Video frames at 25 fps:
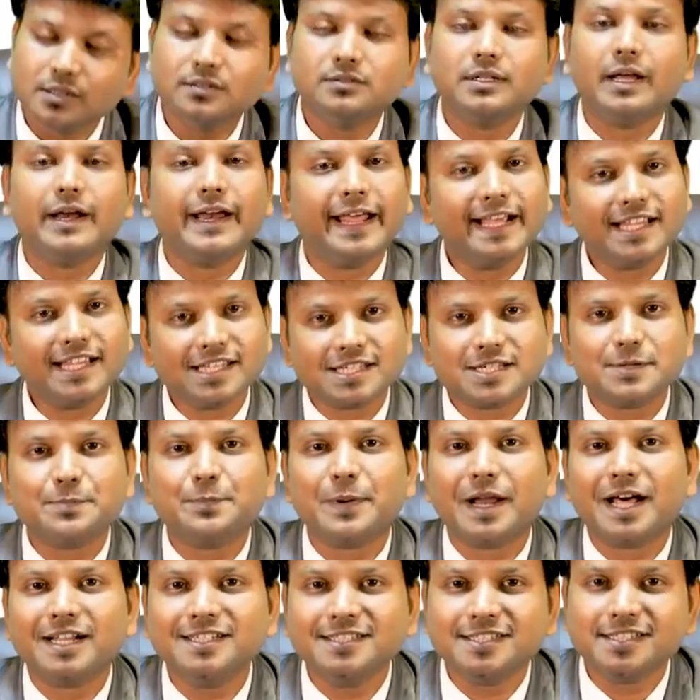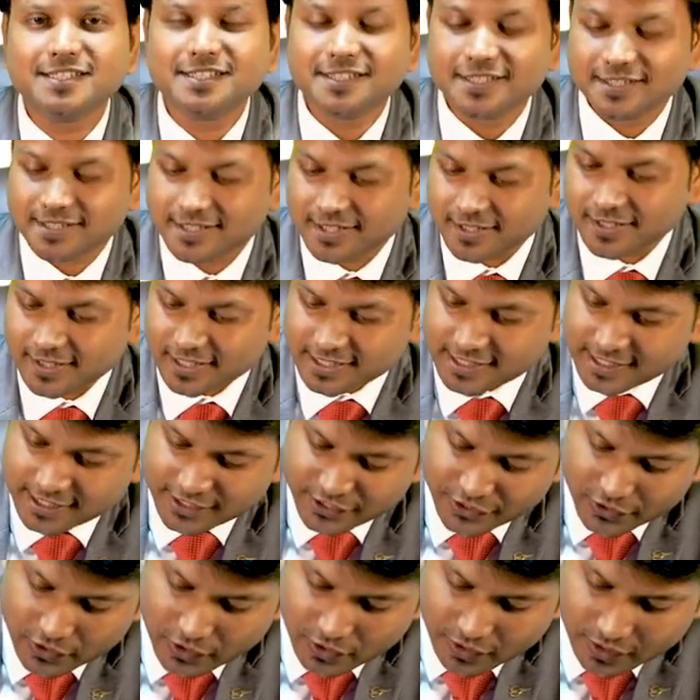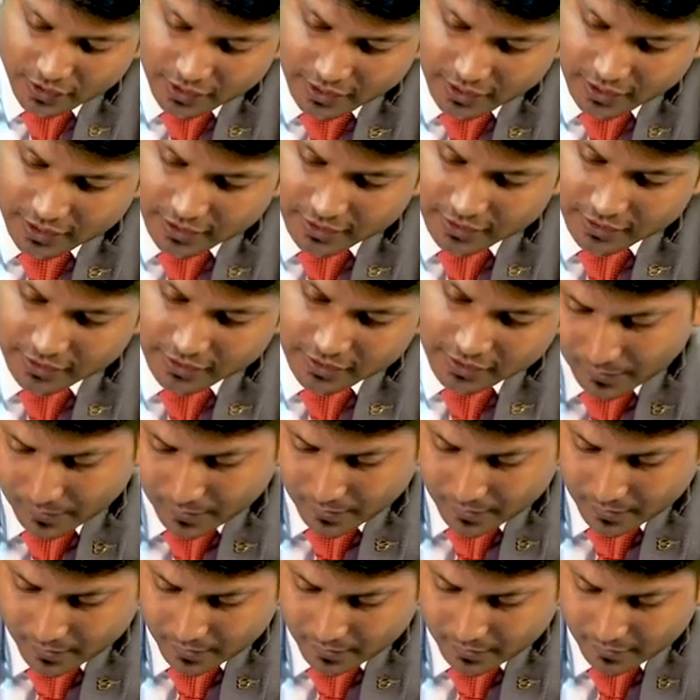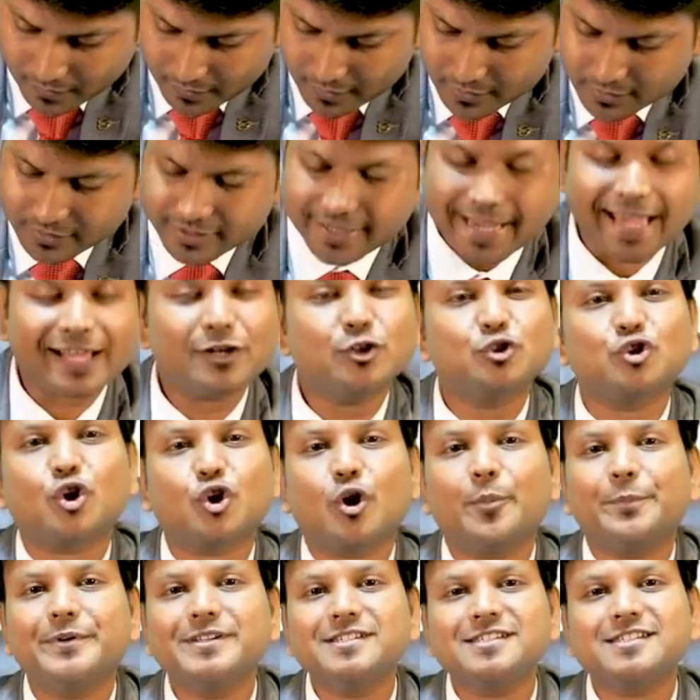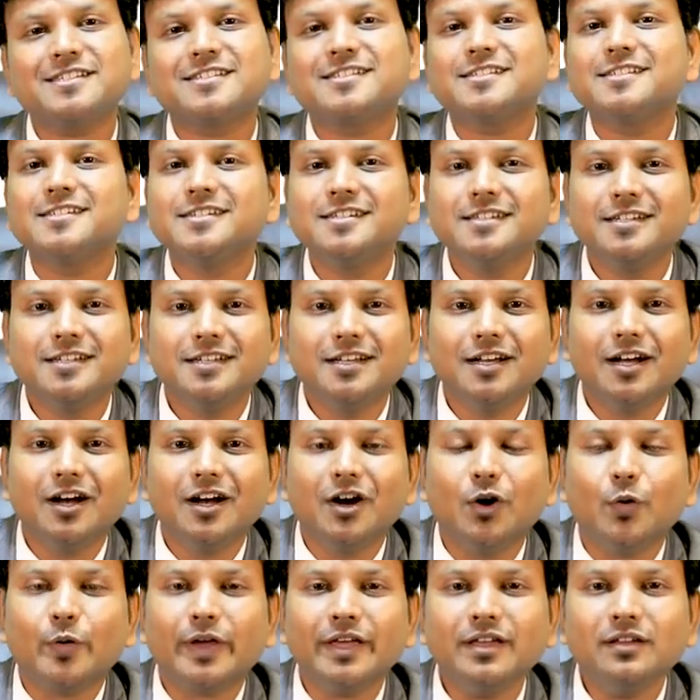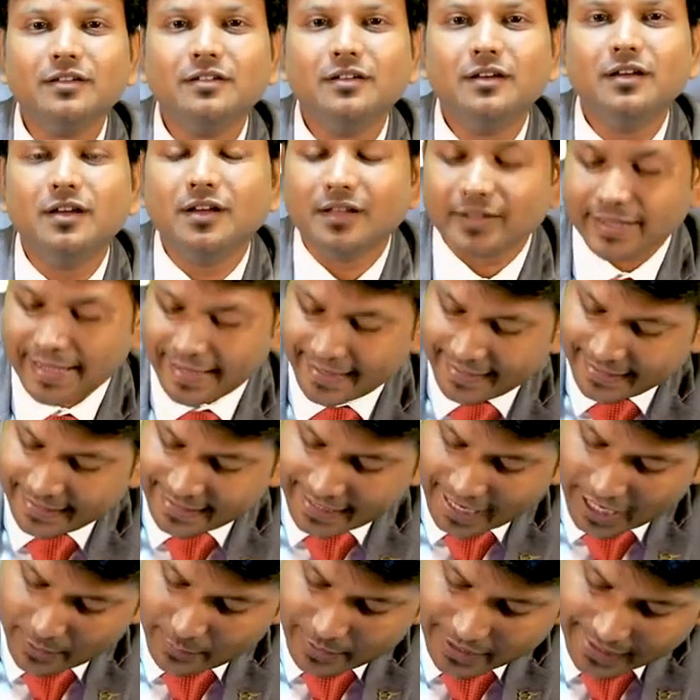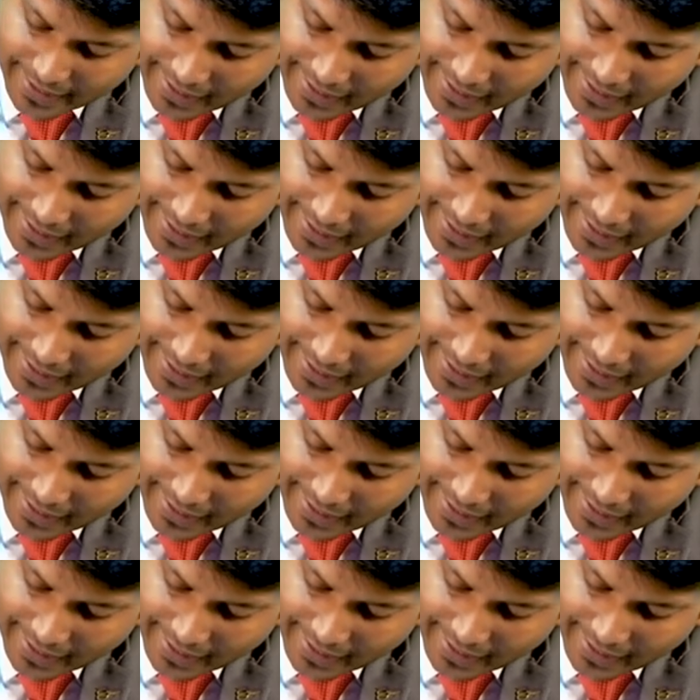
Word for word: The next plant, so this is your Calotropis. Okay, it can be